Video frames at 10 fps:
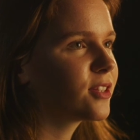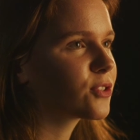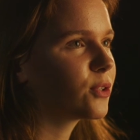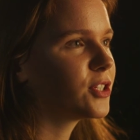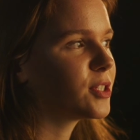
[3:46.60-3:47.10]
the
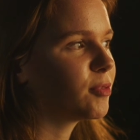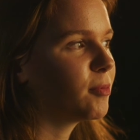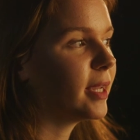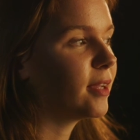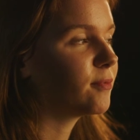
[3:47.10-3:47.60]
scholarship, for
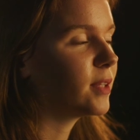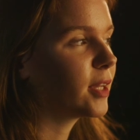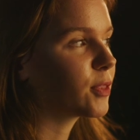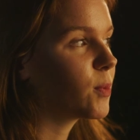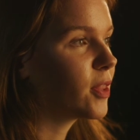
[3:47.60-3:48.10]
me,
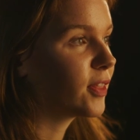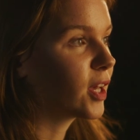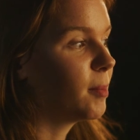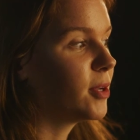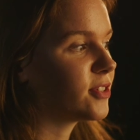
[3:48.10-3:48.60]
like the one thing
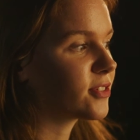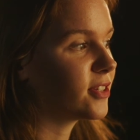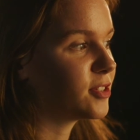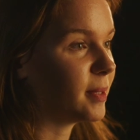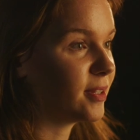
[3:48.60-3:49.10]
I'm most
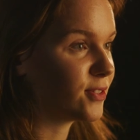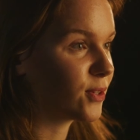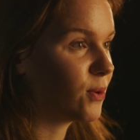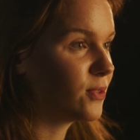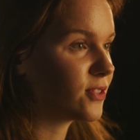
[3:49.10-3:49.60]
excited about is the
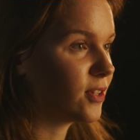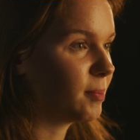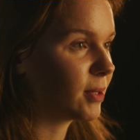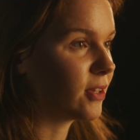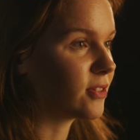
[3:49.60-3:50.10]

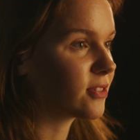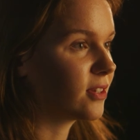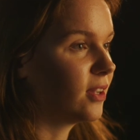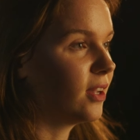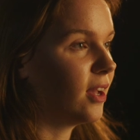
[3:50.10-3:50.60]
concert, because
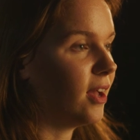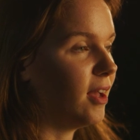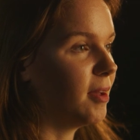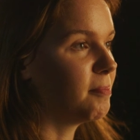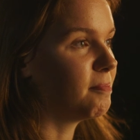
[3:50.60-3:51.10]

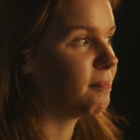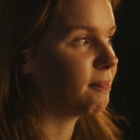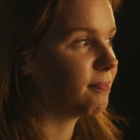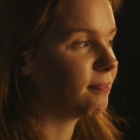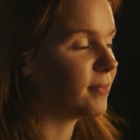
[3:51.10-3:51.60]
um,
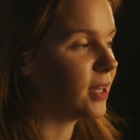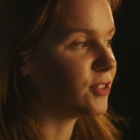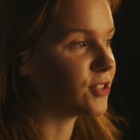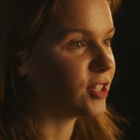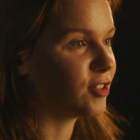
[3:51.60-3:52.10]
I
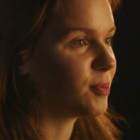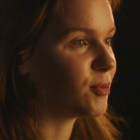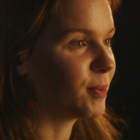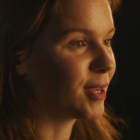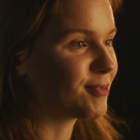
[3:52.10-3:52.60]
just love
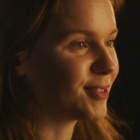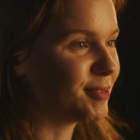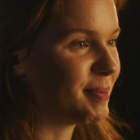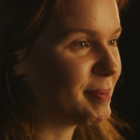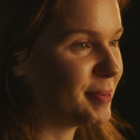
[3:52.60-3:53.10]
performing in front
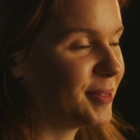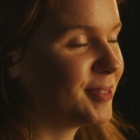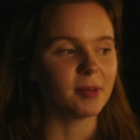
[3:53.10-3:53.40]
of people.